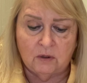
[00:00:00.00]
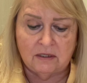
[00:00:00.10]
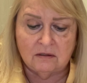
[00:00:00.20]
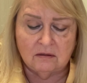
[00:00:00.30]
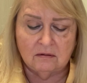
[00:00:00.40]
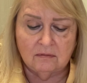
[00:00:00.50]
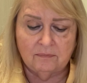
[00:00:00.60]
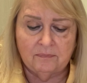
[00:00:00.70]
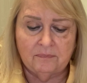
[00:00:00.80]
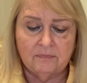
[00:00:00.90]
it?
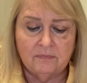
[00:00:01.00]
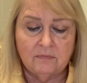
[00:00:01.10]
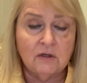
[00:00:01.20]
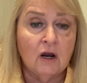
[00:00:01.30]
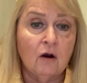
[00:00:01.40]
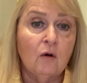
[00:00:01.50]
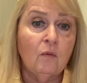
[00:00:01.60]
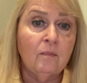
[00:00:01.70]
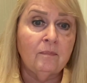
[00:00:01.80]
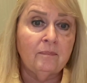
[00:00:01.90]

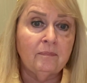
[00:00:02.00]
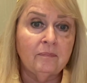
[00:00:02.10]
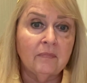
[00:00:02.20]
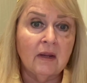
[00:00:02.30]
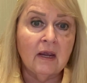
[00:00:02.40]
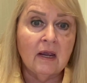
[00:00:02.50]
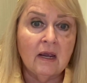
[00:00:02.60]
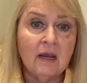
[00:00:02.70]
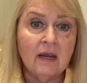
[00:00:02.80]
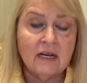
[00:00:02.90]
No,
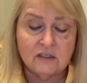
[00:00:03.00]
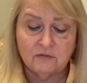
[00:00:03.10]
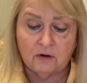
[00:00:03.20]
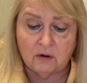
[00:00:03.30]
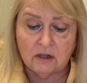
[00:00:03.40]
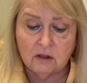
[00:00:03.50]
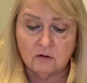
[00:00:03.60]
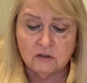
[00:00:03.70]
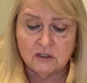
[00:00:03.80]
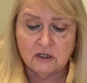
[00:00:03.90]
it's very
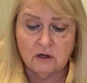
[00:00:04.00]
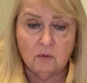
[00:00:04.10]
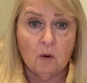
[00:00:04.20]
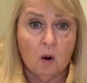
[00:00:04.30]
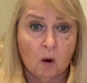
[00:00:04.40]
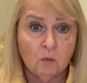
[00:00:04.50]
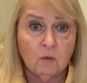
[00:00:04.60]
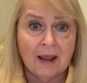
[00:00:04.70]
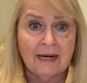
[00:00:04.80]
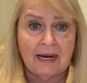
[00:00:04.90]
close to you,
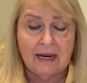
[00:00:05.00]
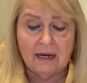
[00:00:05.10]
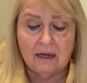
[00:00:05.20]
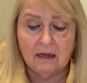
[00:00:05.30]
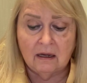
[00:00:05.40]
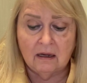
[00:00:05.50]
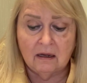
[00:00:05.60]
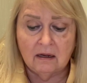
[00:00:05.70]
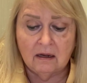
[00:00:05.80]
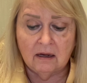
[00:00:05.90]
already
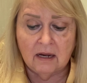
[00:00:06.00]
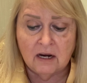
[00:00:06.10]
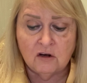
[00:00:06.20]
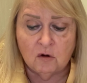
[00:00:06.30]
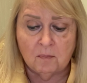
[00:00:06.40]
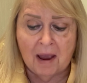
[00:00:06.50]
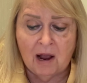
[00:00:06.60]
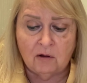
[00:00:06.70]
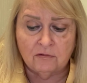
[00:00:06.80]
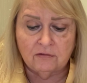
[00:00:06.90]
in your
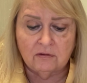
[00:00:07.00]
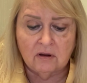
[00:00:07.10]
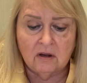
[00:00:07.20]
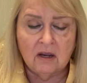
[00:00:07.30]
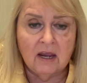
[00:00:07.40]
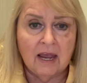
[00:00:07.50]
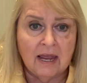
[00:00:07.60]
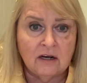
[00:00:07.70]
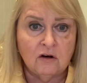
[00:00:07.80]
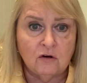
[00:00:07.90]
mouth
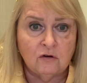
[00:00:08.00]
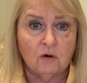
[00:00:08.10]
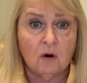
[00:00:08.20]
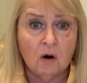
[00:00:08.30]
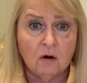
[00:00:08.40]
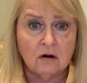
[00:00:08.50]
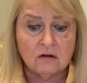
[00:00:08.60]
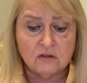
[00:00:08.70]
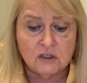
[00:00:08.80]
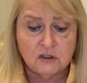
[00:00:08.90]
and in your heart
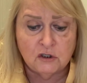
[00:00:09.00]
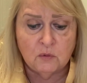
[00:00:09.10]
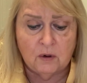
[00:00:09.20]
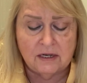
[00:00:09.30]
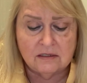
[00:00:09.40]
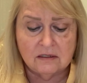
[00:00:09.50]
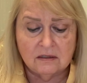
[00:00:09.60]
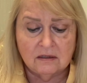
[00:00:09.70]
to do it.